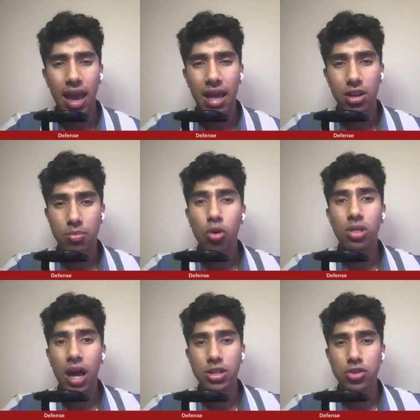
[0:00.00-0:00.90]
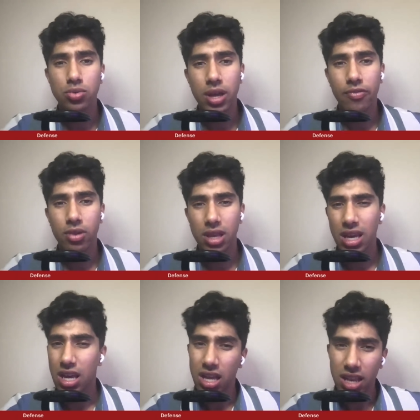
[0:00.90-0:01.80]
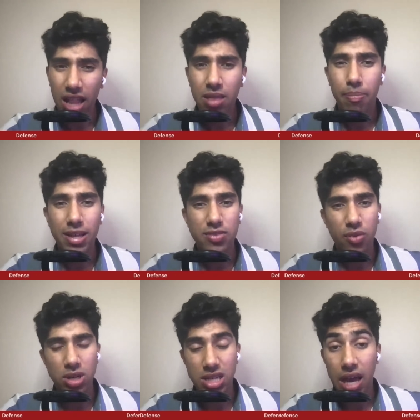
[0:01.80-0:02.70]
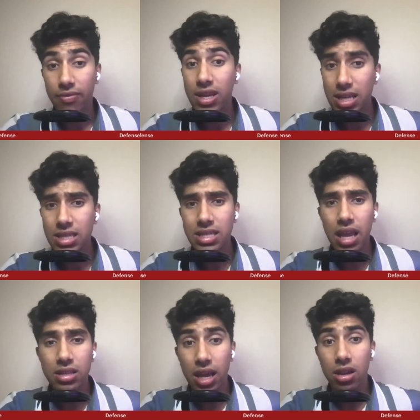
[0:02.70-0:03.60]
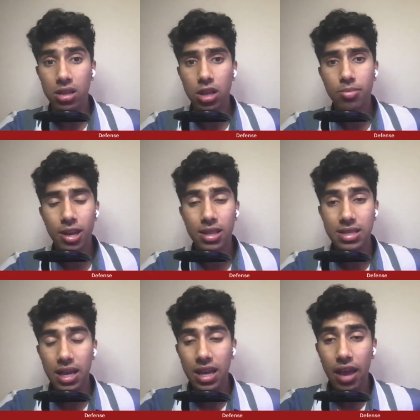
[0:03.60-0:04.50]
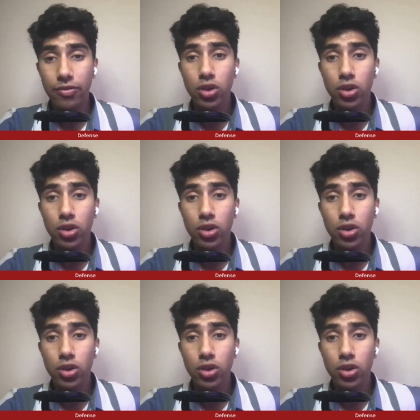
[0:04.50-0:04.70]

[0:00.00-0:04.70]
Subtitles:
And Kamoy Latu definitely not the best first half. He did settle down a little bit in the second half.